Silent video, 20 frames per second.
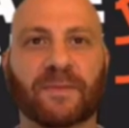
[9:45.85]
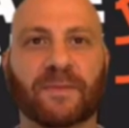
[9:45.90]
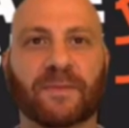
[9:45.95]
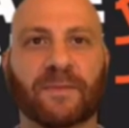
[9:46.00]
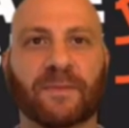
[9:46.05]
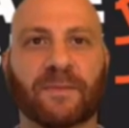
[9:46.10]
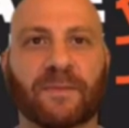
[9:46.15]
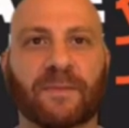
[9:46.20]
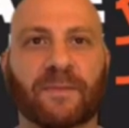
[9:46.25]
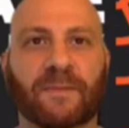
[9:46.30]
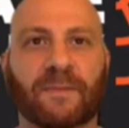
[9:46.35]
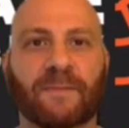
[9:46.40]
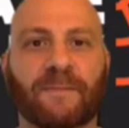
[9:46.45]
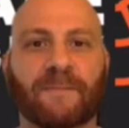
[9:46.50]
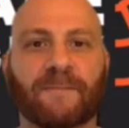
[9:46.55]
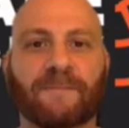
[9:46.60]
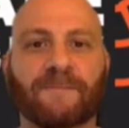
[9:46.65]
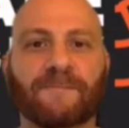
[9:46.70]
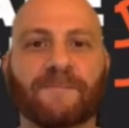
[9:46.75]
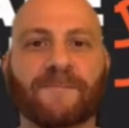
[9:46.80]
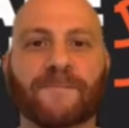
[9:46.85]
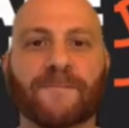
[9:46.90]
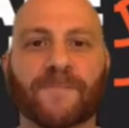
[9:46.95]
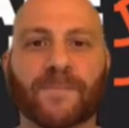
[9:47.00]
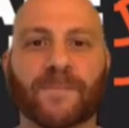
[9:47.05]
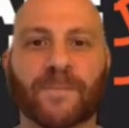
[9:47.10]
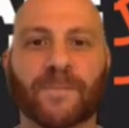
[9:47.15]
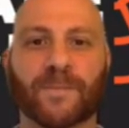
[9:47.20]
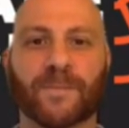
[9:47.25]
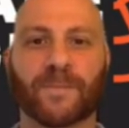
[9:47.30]

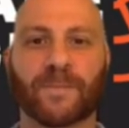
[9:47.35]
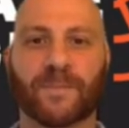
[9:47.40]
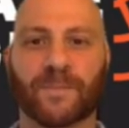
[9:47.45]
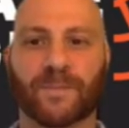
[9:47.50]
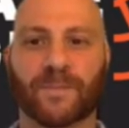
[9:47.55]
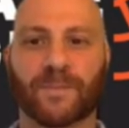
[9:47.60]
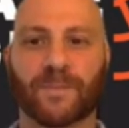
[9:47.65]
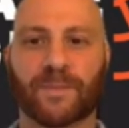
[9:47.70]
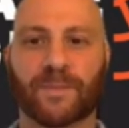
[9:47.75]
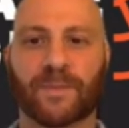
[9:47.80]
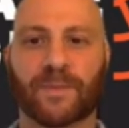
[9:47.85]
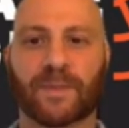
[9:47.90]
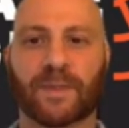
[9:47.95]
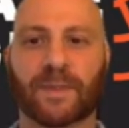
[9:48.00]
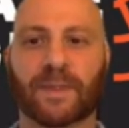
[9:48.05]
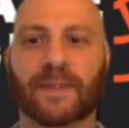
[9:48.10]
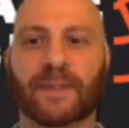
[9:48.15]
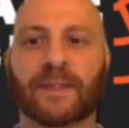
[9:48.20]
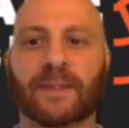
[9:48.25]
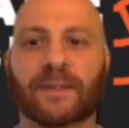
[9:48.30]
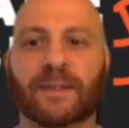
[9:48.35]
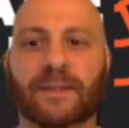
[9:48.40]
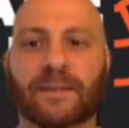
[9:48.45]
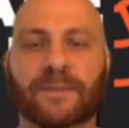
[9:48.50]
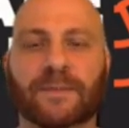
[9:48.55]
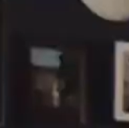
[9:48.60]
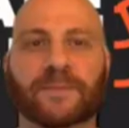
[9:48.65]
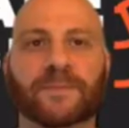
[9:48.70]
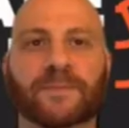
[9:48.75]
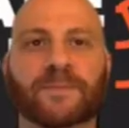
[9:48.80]

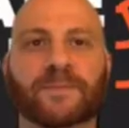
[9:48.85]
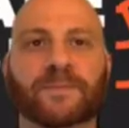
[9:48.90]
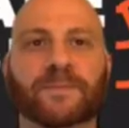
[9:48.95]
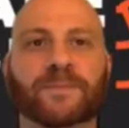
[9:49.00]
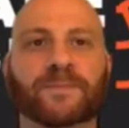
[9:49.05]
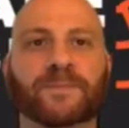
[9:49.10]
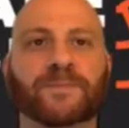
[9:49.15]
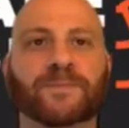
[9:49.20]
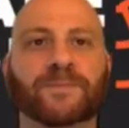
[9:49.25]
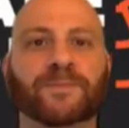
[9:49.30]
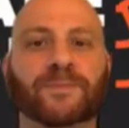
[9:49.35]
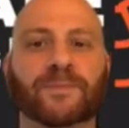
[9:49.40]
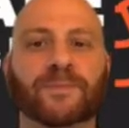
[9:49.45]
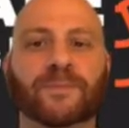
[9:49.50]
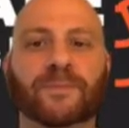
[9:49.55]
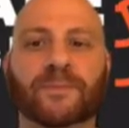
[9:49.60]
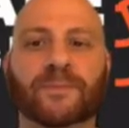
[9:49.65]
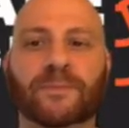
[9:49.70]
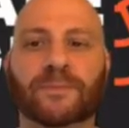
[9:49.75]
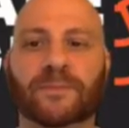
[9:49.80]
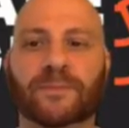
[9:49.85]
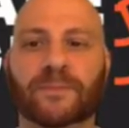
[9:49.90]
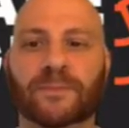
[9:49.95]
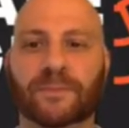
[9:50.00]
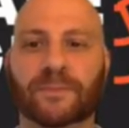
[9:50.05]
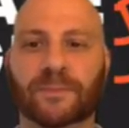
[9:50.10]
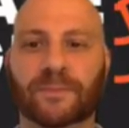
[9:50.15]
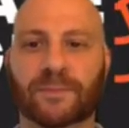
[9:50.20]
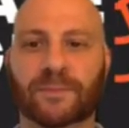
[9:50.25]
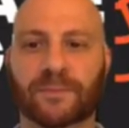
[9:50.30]

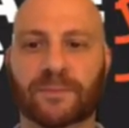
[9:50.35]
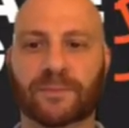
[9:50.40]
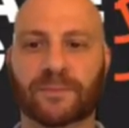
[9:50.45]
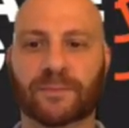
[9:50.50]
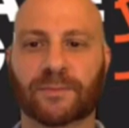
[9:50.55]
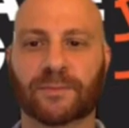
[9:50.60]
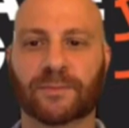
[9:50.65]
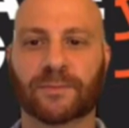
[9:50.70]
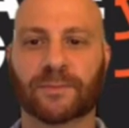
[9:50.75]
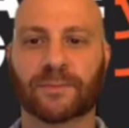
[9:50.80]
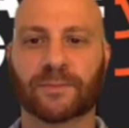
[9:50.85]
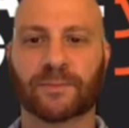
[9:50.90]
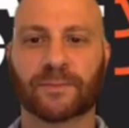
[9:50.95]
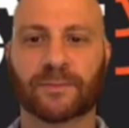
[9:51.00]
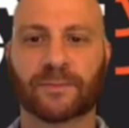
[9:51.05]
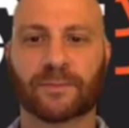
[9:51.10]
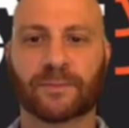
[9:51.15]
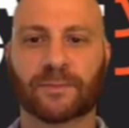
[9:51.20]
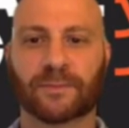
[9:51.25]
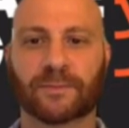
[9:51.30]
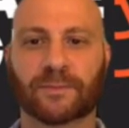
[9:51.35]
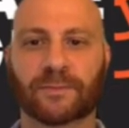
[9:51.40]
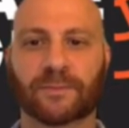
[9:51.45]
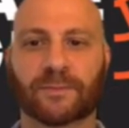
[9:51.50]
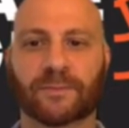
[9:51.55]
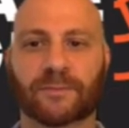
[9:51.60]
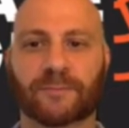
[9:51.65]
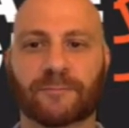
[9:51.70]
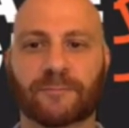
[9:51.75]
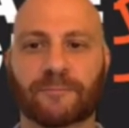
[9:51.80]

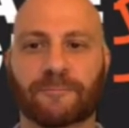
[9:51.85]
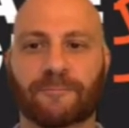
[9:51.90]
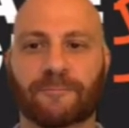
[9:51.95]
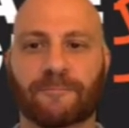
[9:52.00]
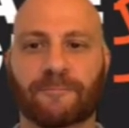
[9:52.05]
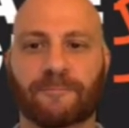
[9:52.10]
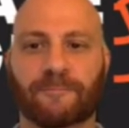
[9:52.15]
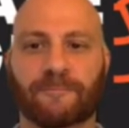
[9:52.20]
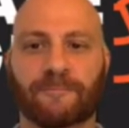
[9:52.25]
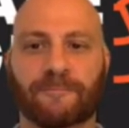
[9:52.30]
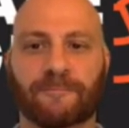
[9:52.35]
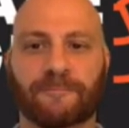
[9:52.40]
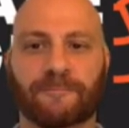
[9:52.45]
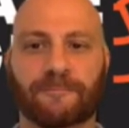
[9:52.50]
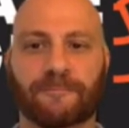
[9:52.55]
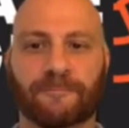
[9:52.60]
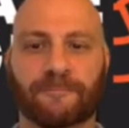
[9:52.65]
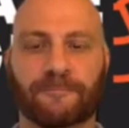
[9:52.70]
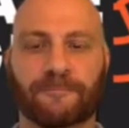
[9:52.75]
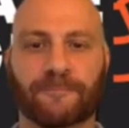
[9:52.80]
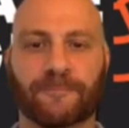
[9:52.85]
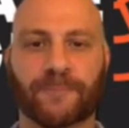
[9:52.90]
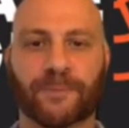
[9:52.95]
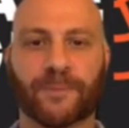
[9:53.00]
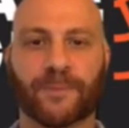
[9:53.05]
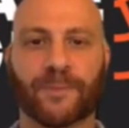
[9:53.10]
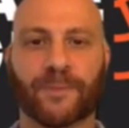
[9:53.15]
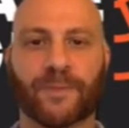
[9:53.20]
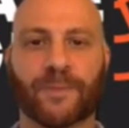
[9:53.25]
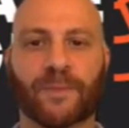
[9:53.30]

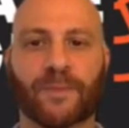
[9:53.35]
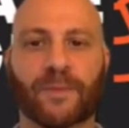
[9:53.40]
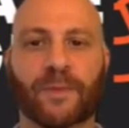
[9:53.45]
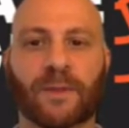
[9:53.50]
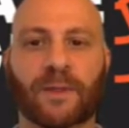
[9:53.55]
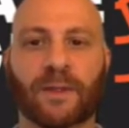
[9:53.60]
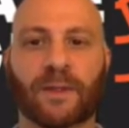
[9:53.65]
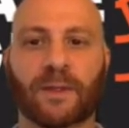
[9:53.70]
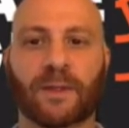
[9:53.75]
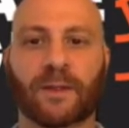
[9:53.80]
[no speech]